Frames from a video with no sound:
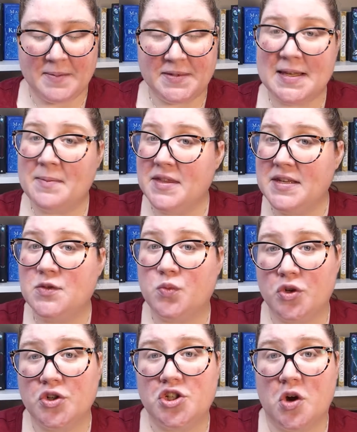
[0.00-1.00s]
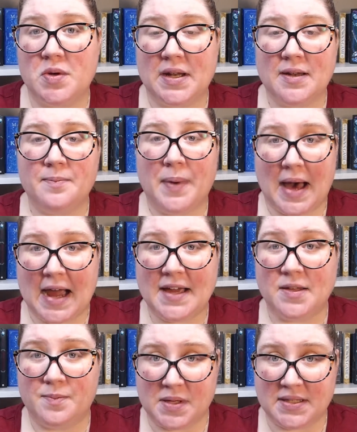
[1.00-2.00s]
Some of these were donated by
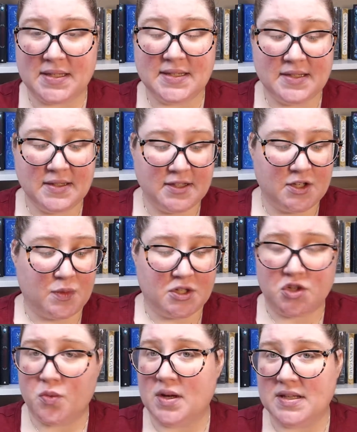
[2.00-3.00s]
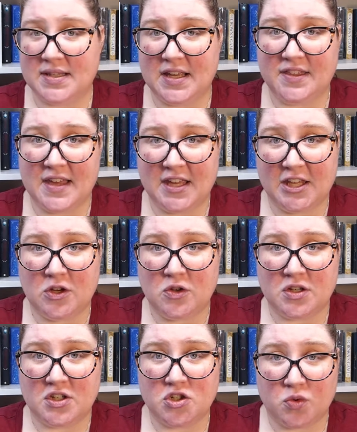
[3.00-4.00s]
the businesses, so we do want to say thank you
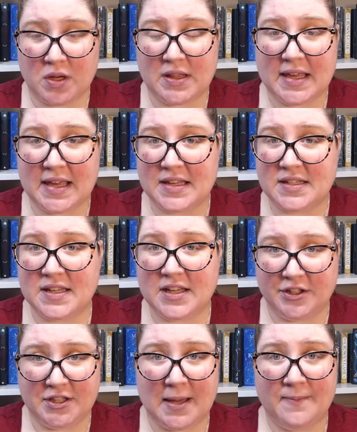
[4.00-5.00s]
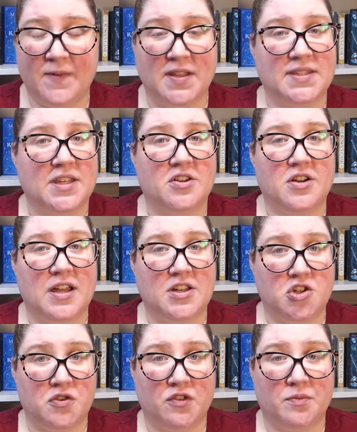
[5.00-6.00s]
to Storyland, Hilltop Fun Center, and
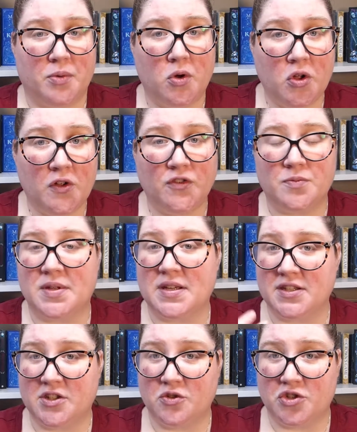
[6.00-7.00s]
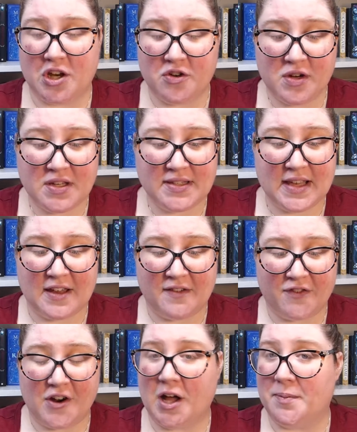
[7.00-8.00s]
Dover Bowl for being so generous and
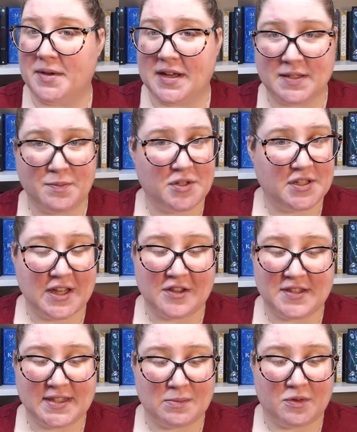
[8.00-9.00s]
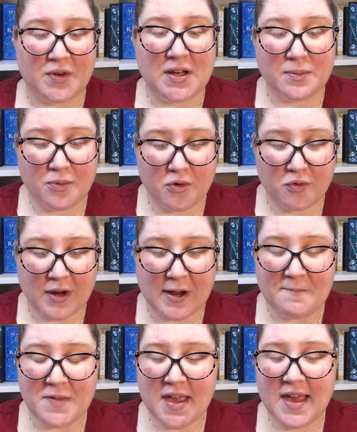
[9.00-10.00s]
for helping us put together the summer reading
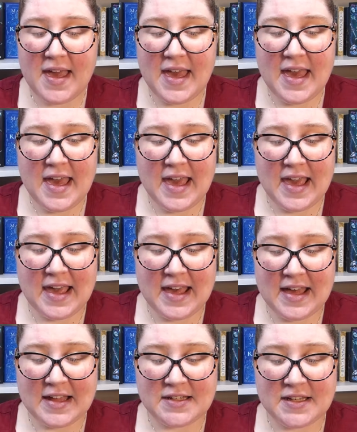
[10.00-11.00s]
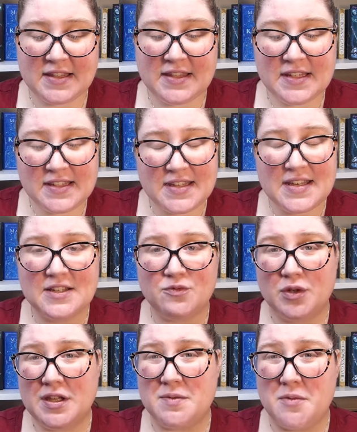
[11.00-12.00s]
program. And this is
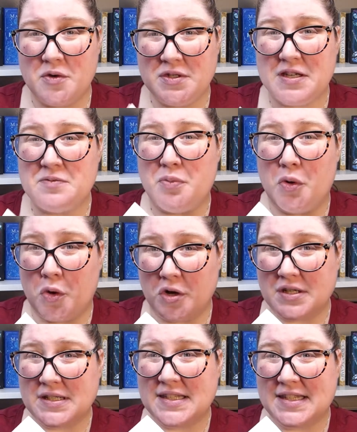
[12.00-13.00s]
really the most important